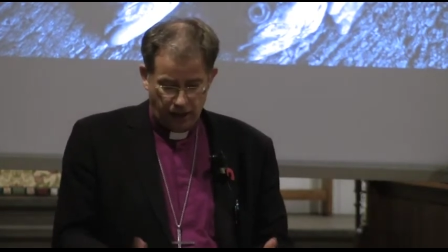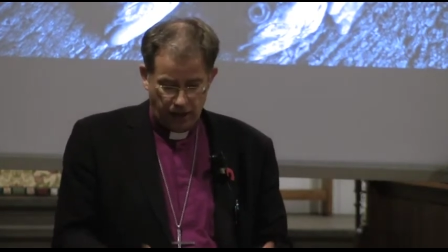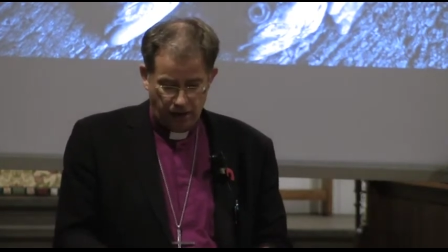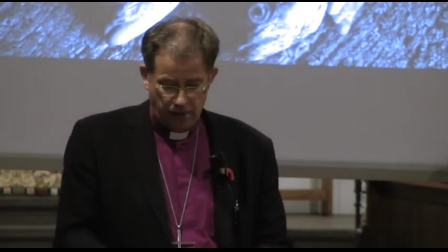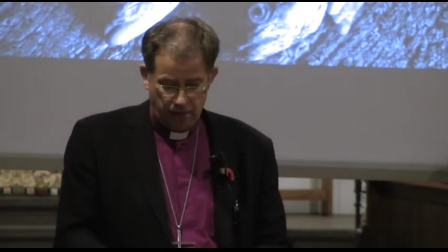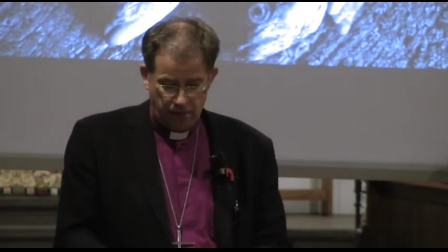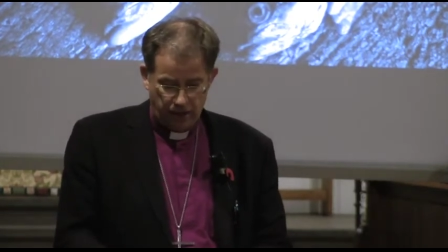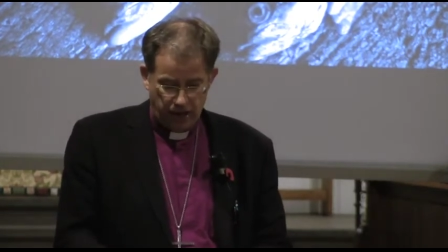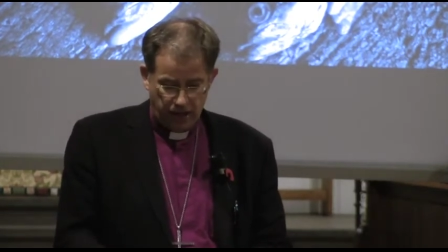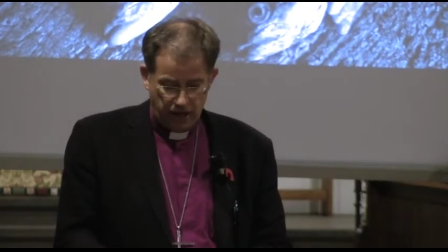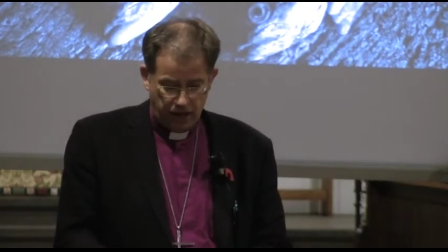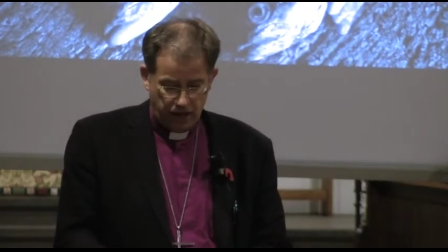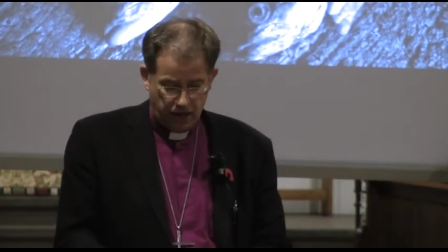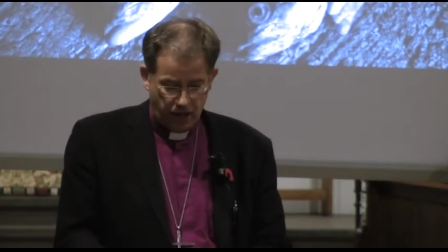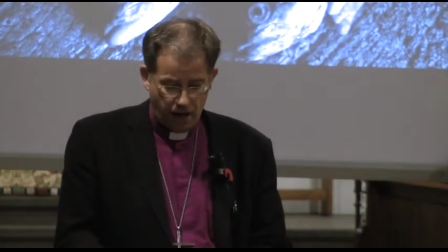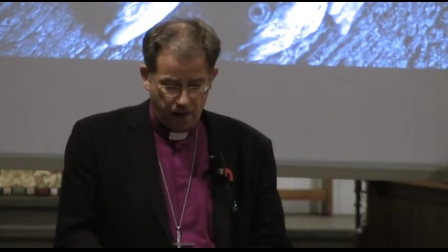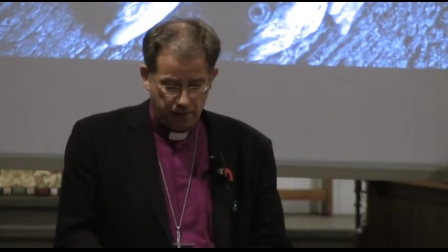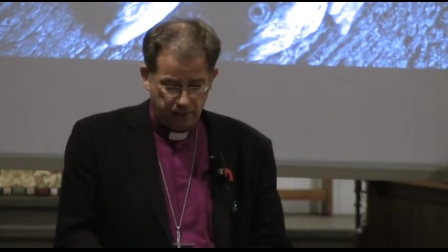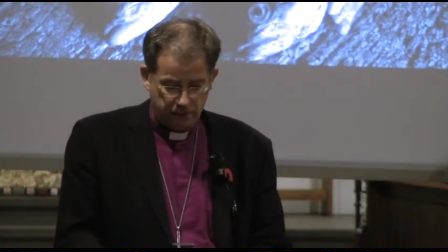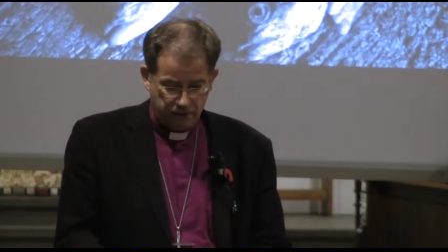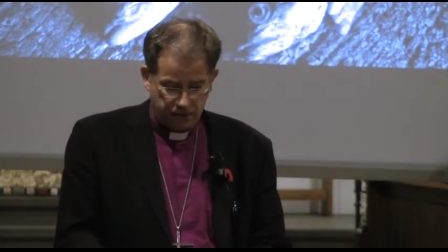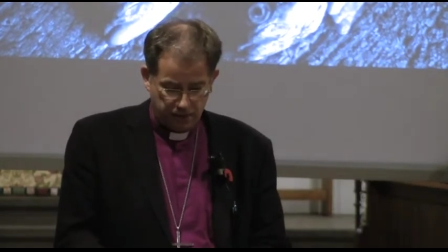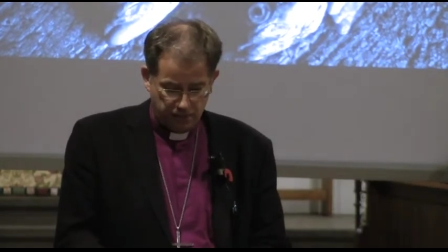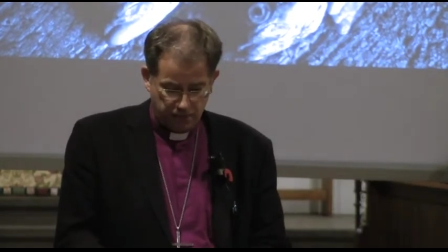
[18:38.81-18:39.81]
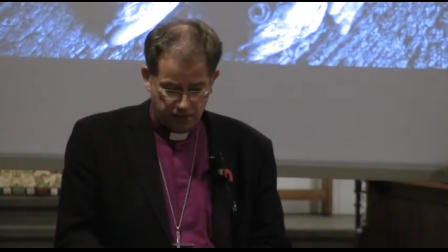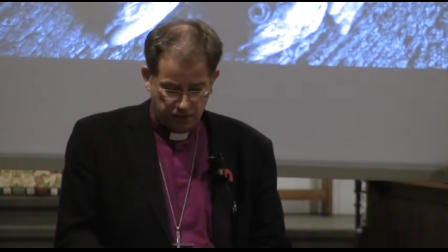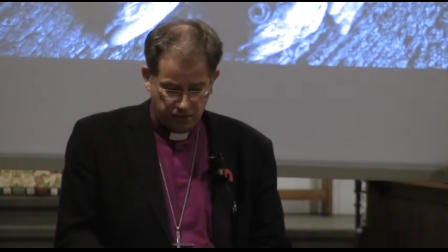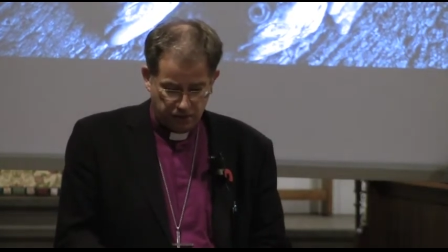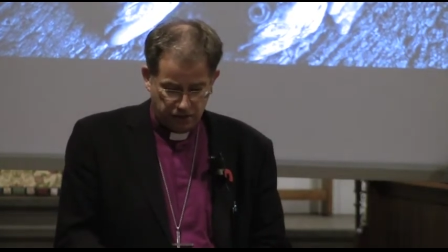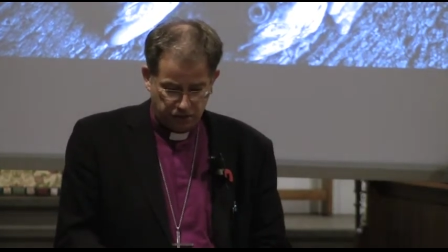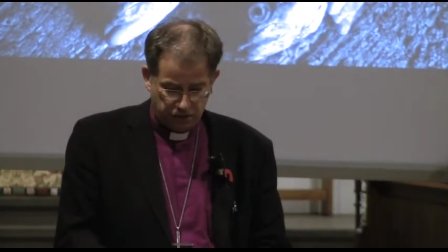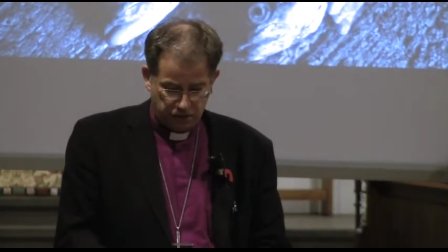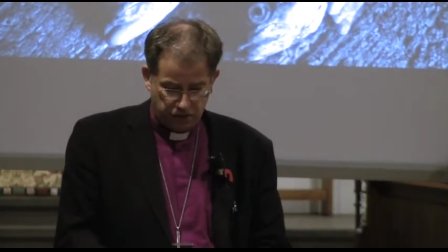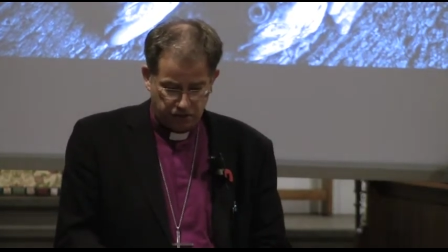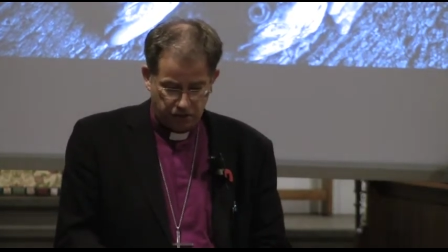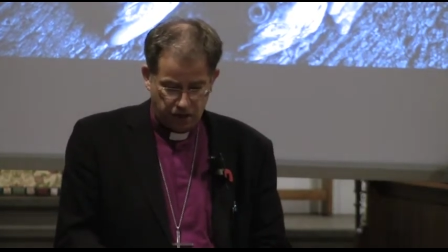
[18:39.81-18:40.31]
uh, when it comes to
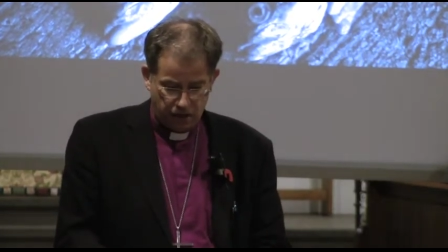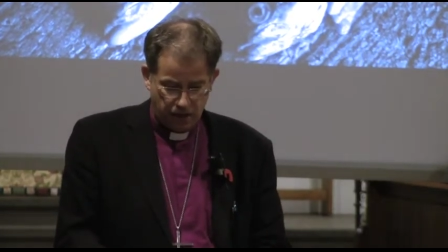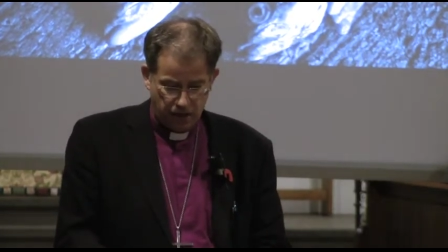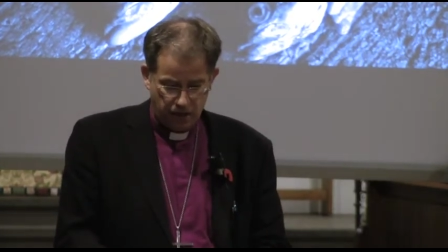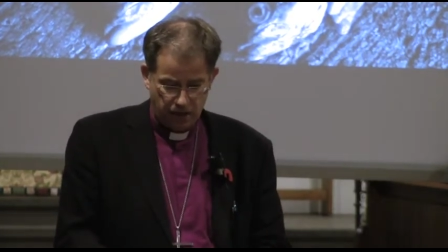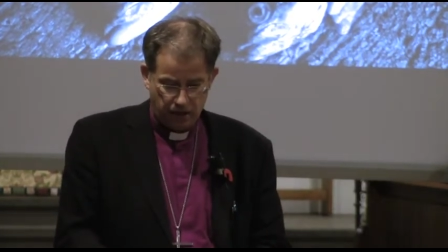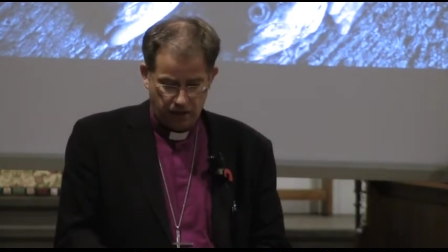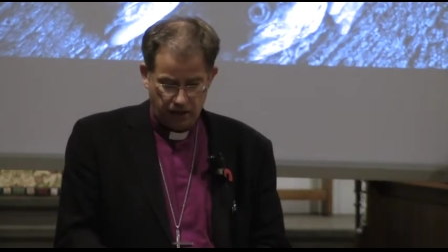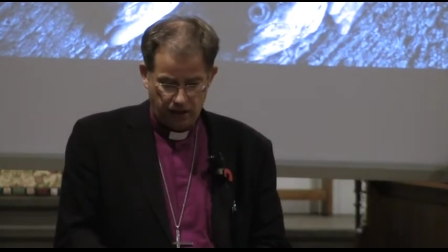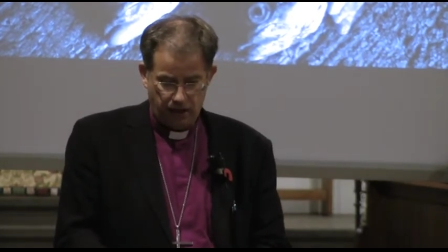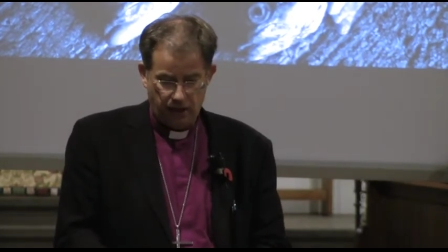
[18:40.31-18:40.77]
ministry,